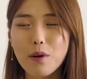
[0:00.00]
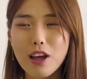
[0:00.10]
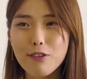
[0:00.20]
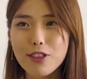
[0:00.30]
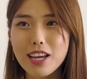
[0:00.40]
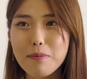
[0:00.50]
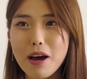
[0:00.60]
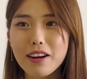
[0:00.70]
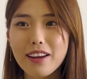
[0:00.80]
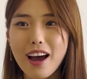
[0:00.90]
if you think
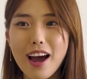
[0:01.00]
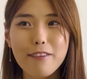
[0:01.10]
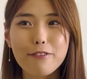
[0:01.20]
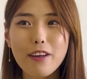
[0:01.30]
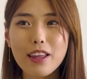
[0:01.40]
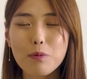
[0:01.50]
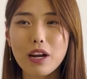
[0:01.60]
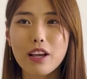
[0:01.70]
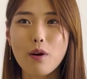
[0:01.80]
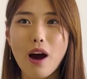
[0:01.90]
about it, I felt like when I
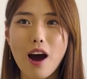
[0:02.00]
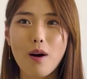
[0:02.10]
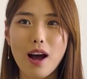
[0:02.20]
go out,